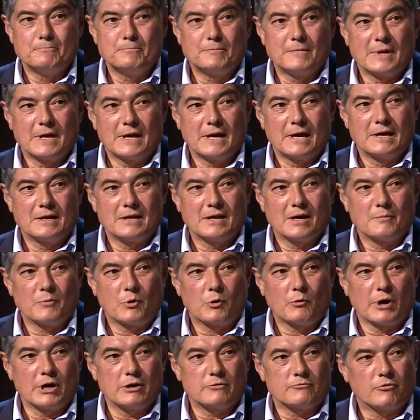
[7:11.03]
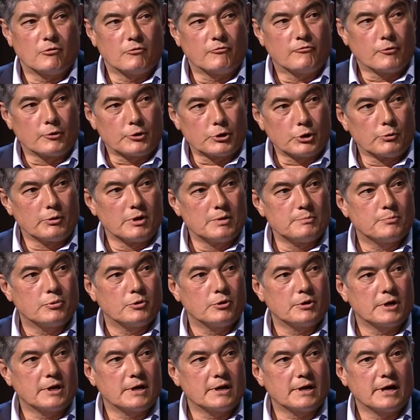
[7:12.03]
and I'm grateful for your input,
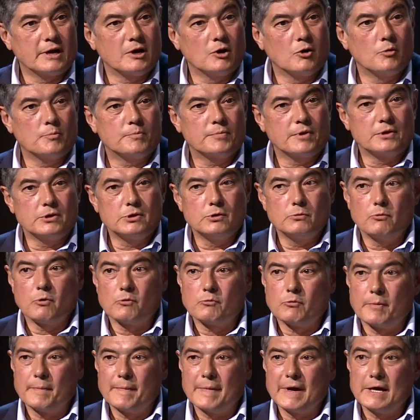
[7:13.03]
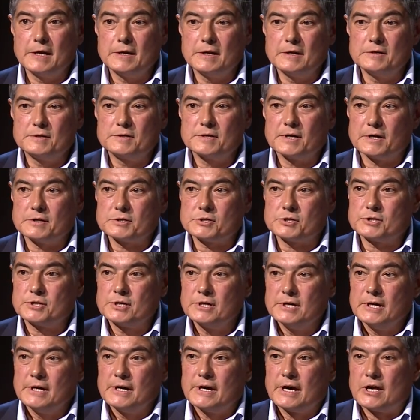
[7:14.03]
and I hope that you will remain in touch
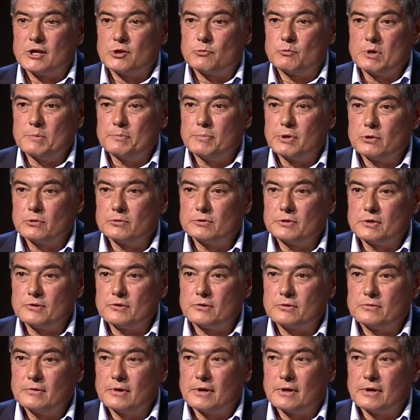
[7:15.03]
as we build these